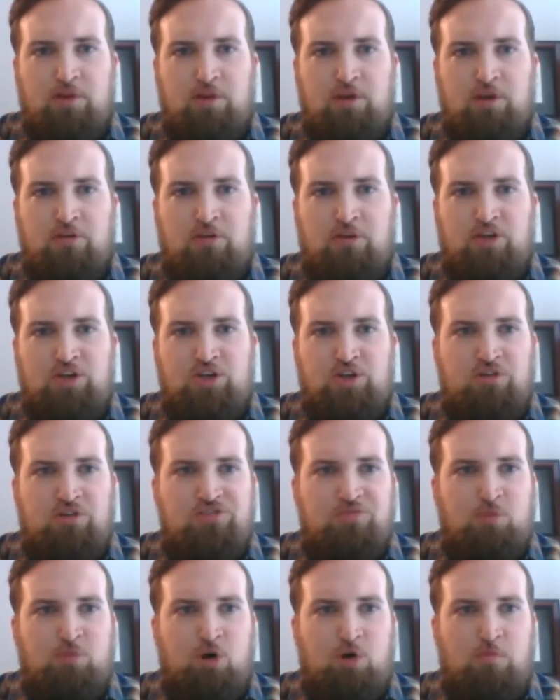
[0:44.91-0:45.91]
Congressional
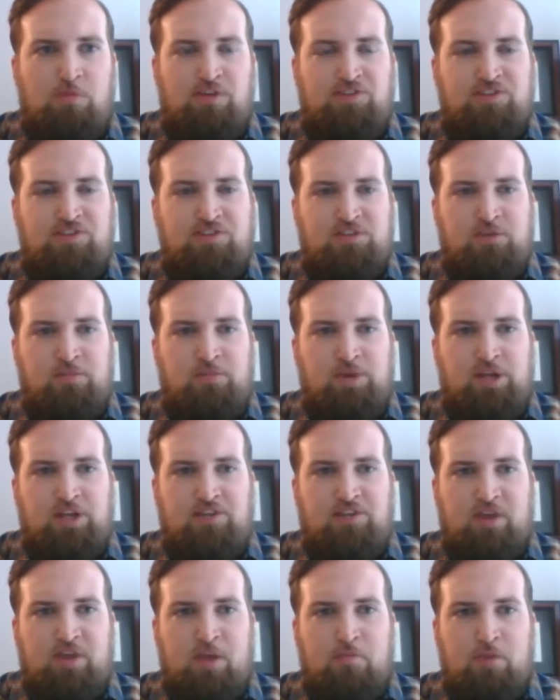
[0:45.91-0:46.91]
Small Business
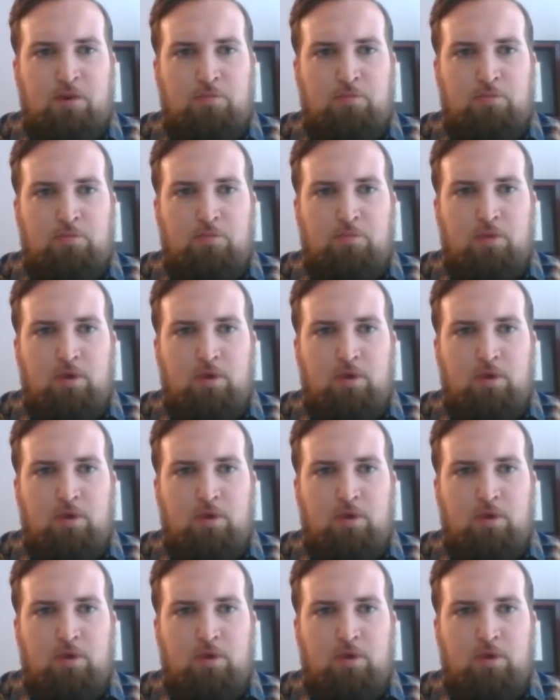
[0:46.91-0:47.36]
Committees came up